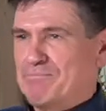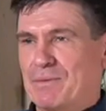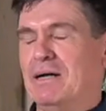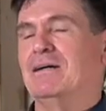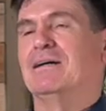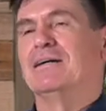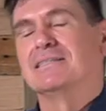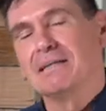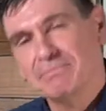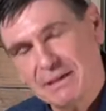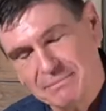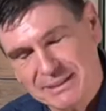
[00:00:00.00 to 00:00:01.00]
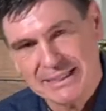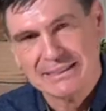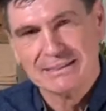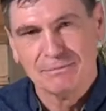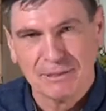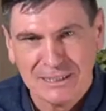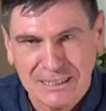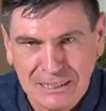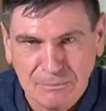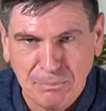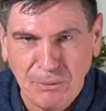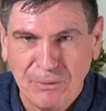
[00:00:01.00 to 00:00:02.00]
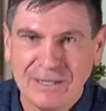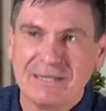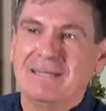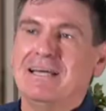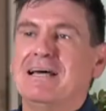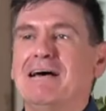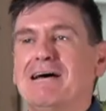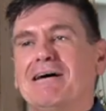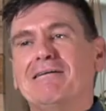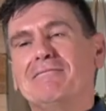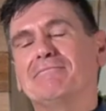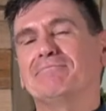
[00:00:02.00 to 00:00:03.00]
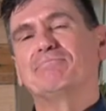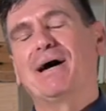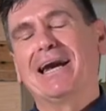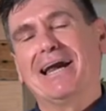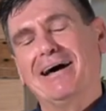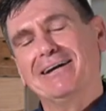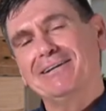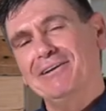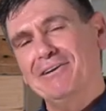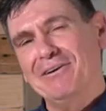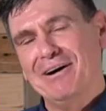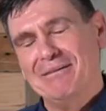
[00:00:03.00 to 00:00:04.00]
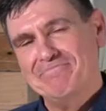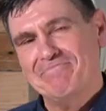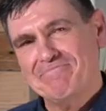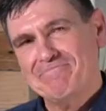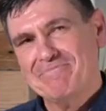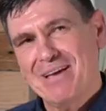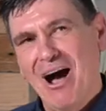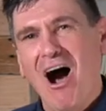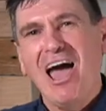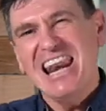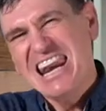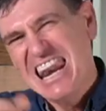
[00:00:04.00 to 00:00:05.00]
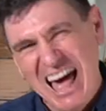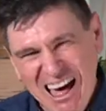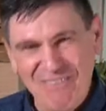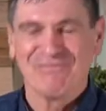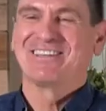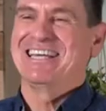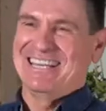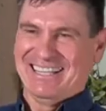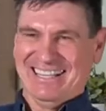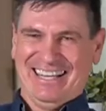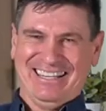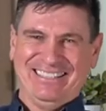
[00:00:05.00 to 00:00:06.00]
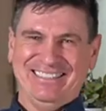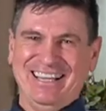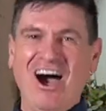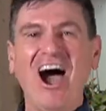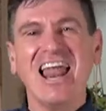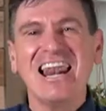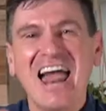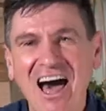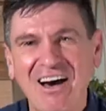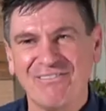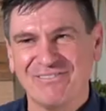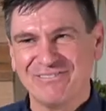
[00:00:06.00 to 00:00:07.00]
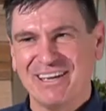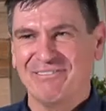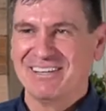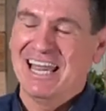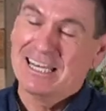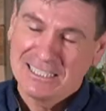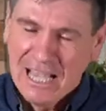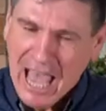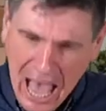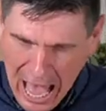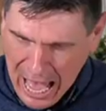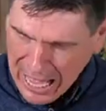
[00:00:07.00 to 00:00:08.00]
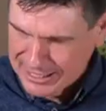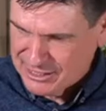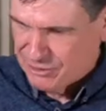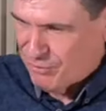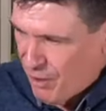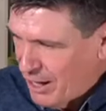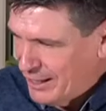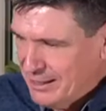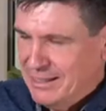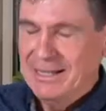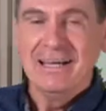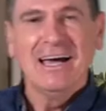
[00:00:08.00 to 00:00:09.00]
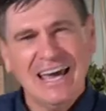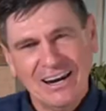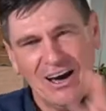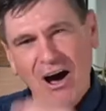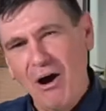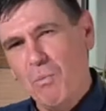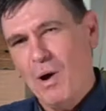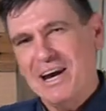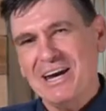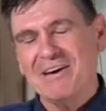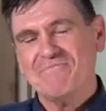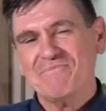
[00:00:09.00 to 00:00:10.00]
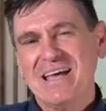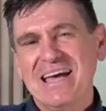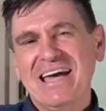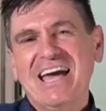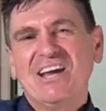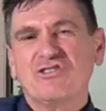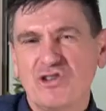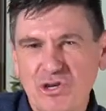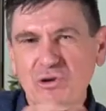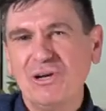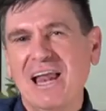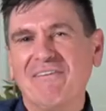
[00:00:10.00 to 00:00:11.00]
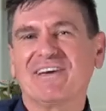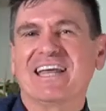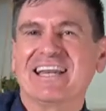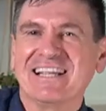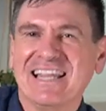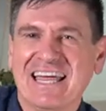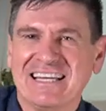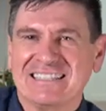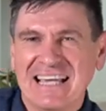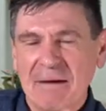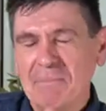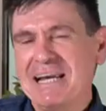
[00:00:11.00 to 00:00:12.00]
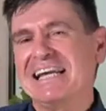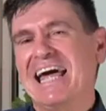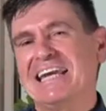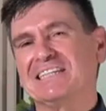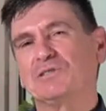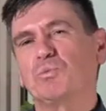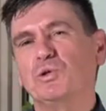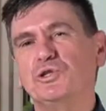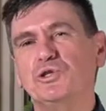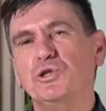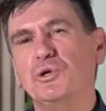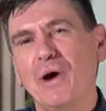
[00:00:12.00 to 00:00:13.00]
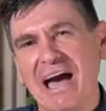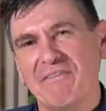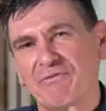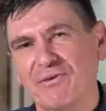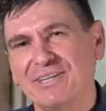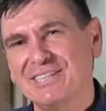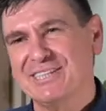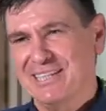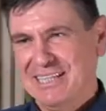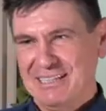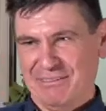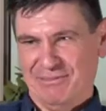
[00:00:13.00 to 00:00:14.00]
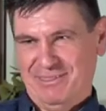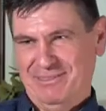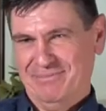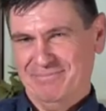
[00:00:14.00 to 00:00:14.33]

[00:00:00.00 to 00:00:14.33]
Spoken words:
Oh, sometimes I get disappointed, but you know, I love getting letters. I love giving letters. Harder to write. And I wonder, do you love getting letters? How many letters would you have received?